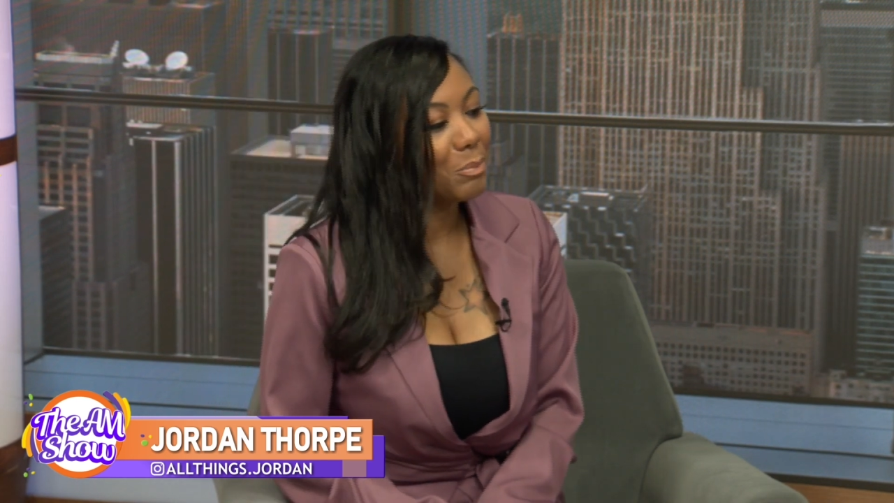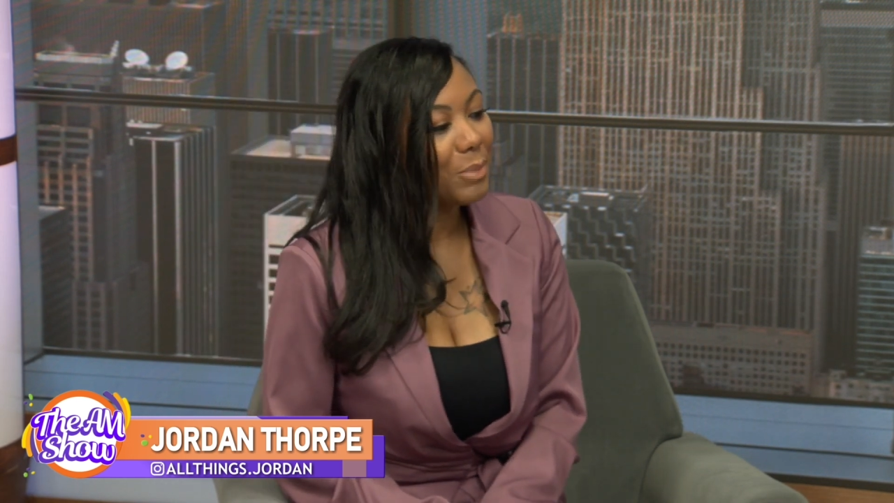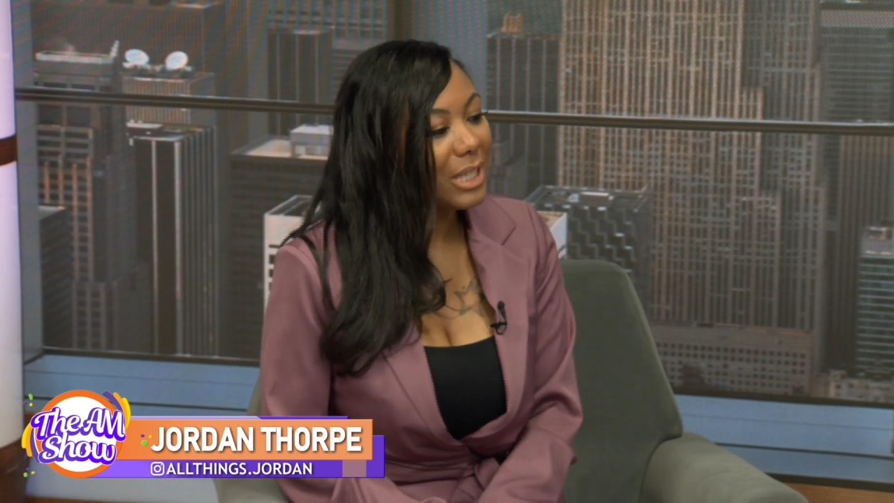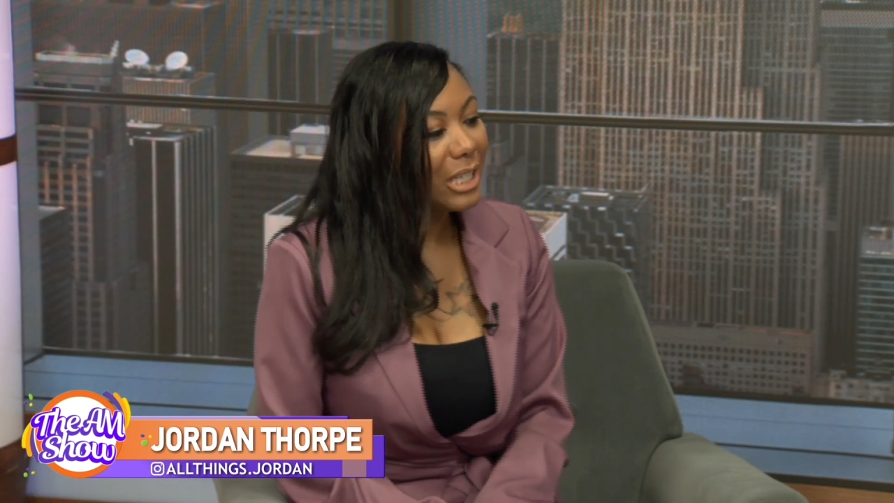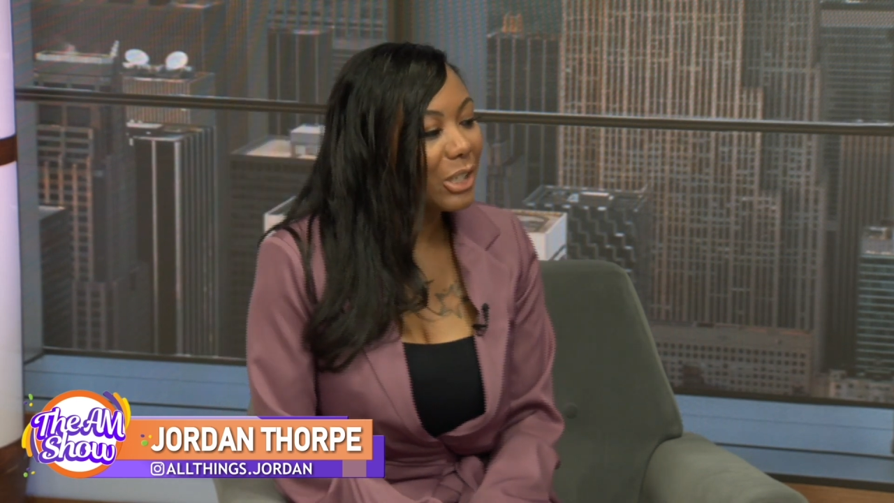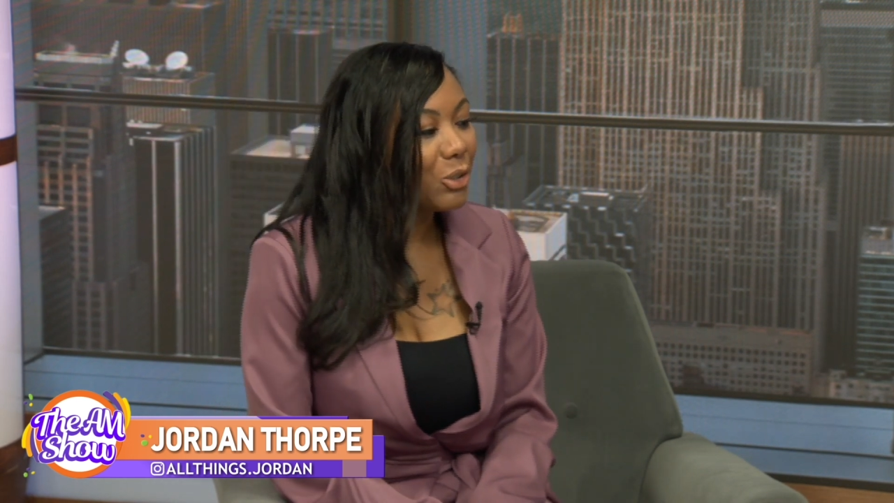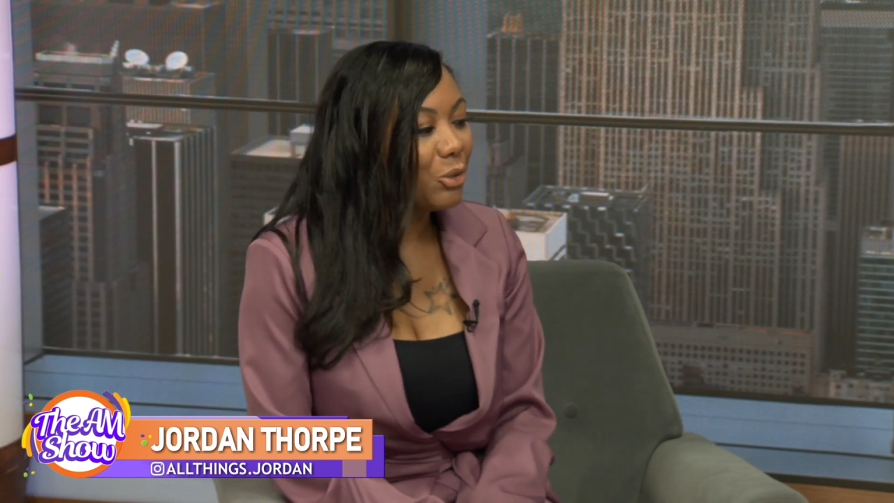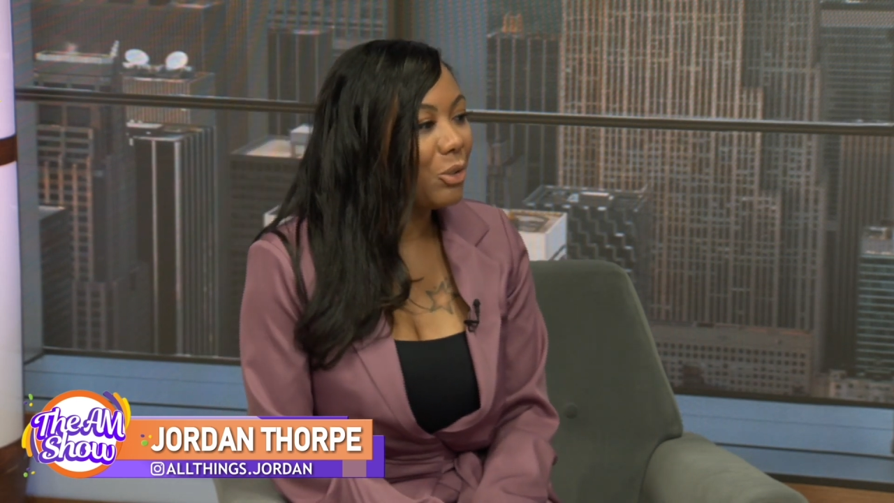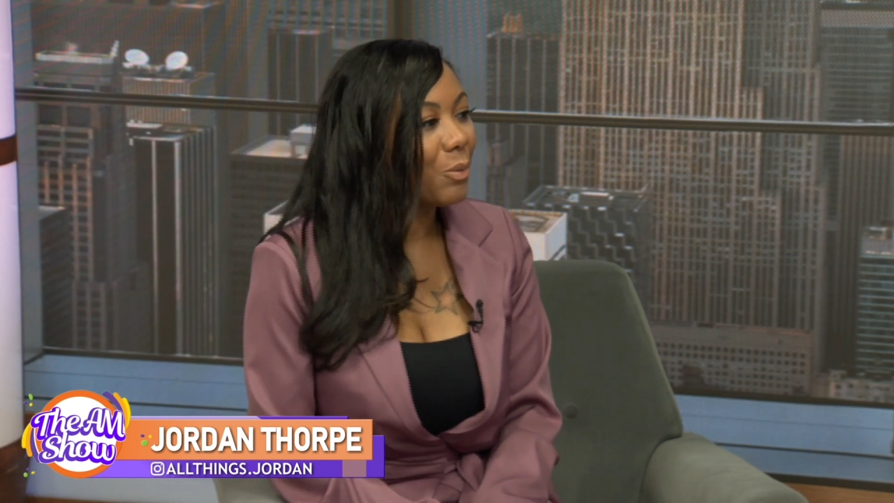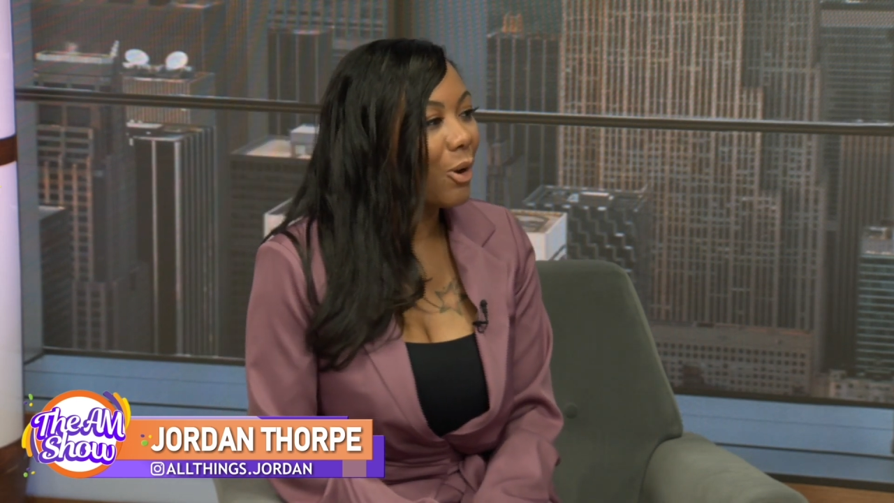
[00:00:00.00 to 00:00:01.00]
being who
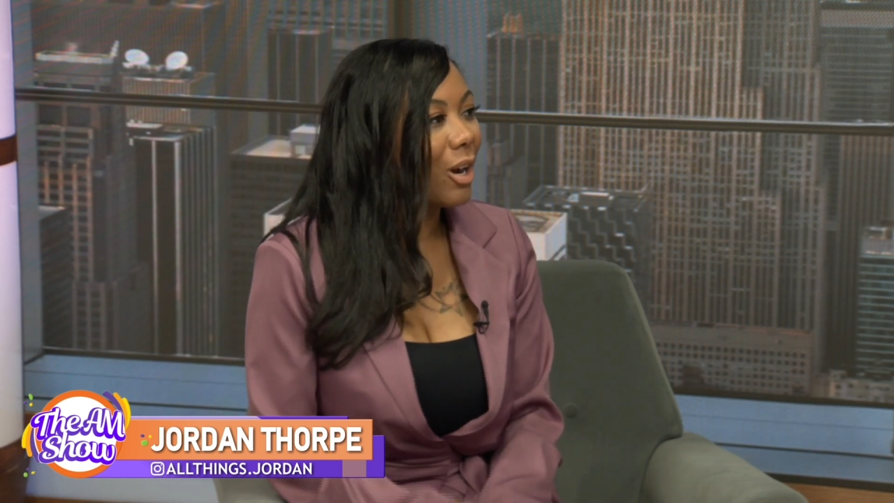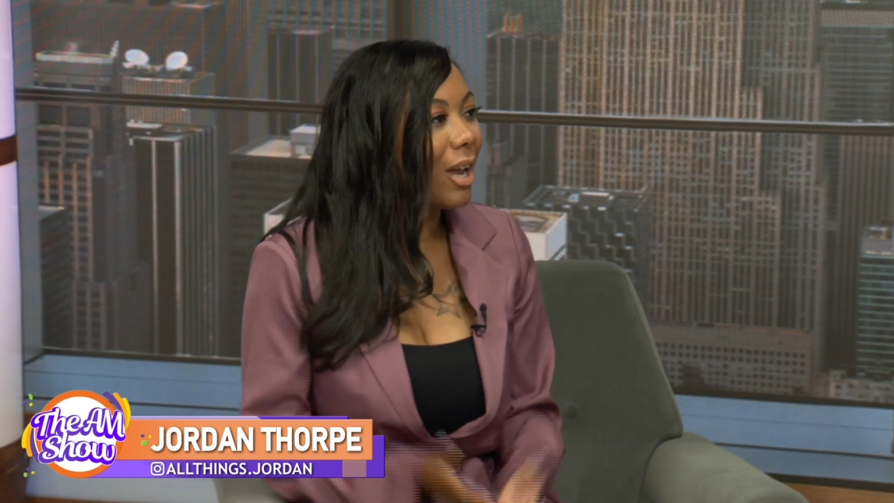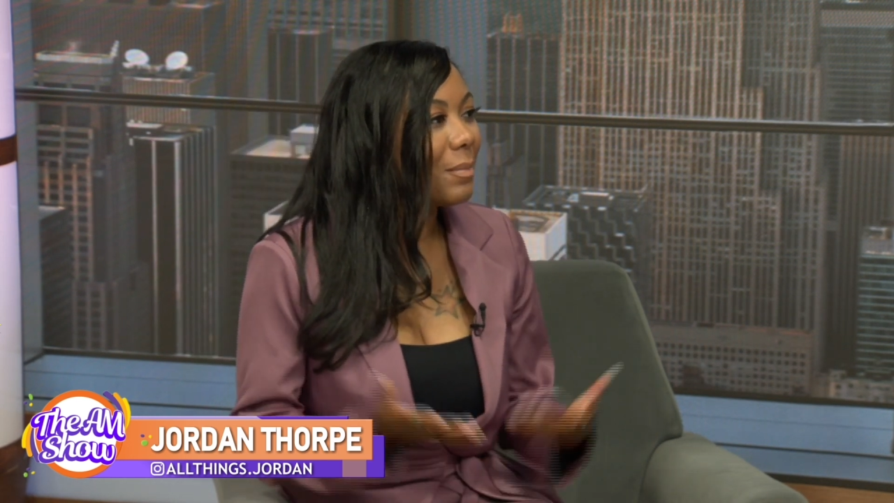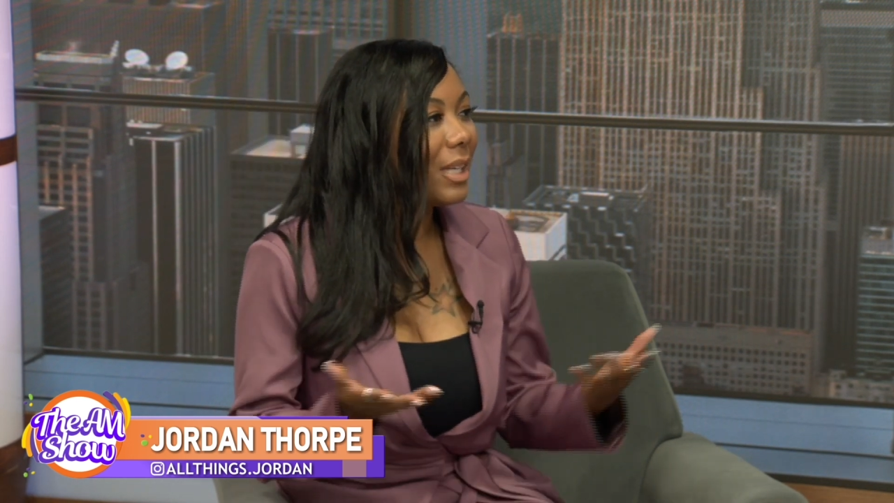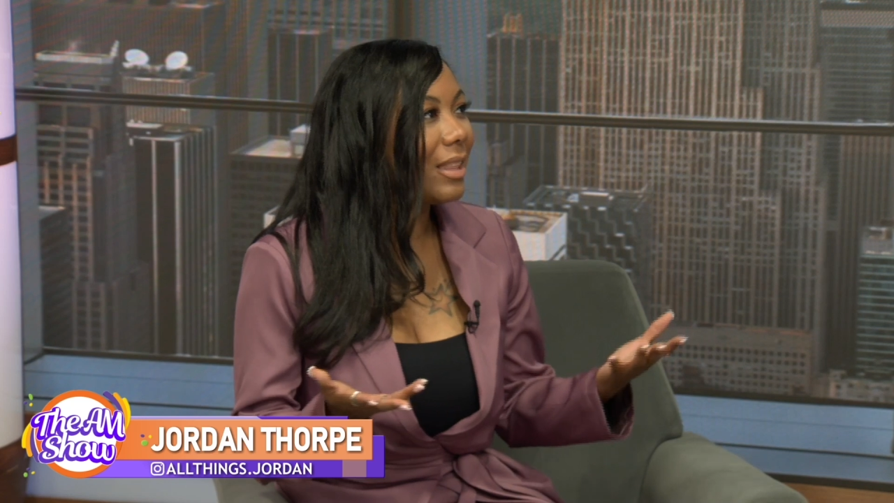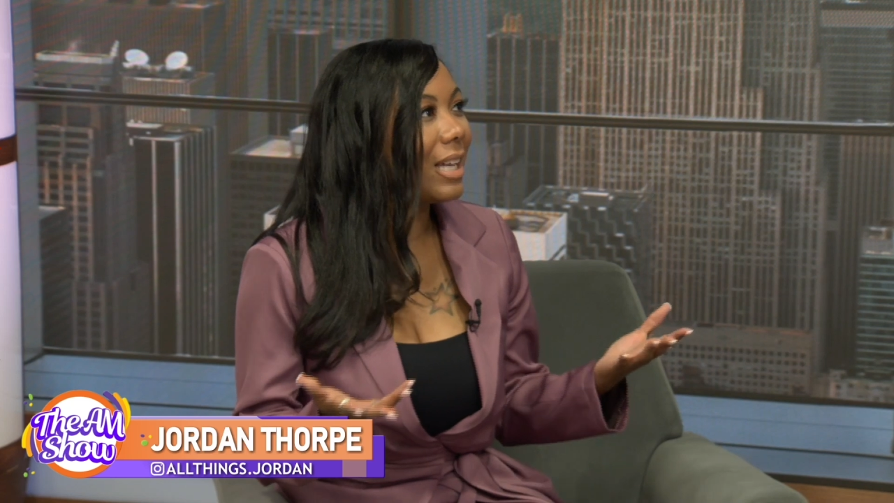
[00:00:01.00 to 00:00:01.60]
you are, I mean,